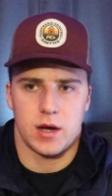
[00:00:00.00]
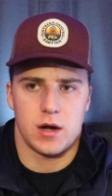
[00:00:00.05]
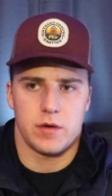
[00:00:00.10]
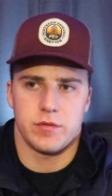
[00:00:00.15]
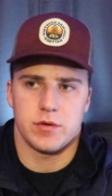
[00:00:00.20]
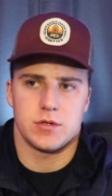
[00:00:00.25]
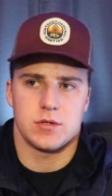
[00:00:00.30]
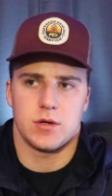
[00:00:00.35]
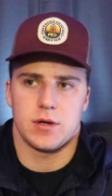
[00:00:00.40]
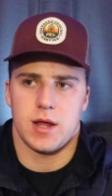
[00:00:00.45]
care
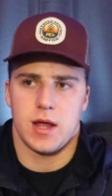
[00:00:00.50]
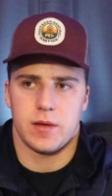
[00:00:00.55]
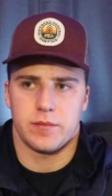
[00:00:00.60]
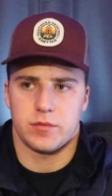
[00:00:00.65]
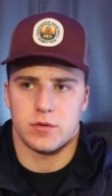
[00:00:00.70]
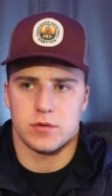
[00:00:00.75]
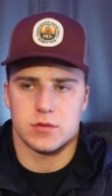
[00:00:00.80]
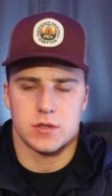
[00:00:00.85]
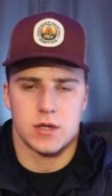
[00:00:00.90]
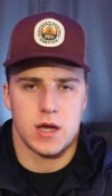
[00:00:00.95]
if it's your damn
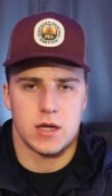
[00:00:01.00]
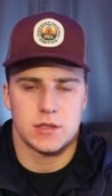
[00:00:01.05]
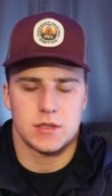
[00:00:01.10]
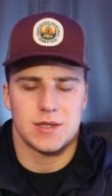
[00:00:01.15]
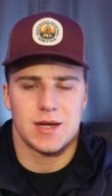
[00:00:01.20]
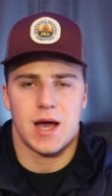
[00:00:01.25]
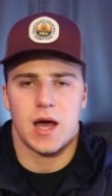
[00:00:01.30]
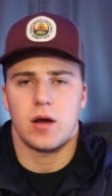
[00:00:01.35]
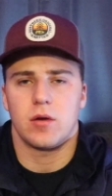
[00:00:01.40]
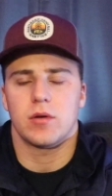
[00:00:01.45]
first
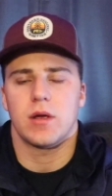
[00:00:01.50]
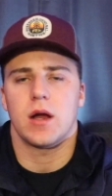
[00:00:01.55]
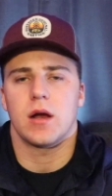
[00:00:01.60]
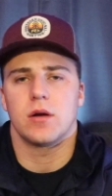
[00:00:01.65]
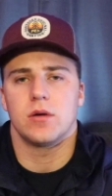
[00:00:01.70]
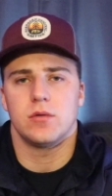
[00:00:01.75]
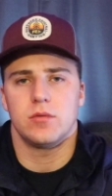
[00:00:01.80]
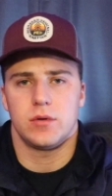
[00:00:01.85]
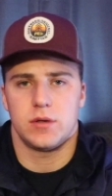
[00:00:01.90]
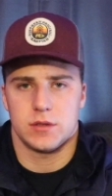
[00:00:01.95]
cousin. I don't
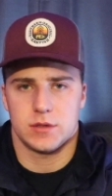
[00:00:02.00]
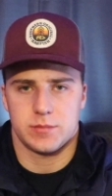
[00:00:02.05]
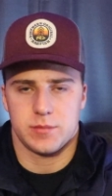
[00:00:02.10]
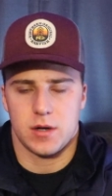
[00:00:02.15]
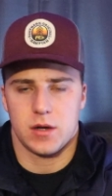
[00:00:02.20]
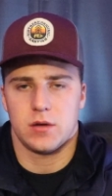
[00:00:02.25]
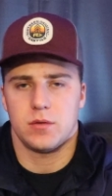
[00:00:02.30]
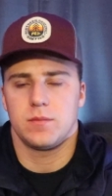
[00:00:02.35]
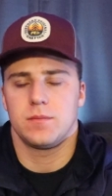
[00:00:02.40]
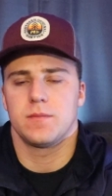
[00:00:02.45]
care who it is,
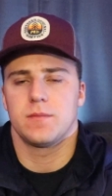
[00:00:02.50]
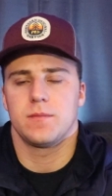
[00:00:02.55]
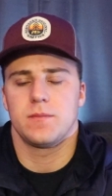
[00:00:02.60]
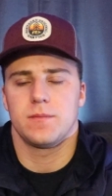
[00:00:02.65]
bro.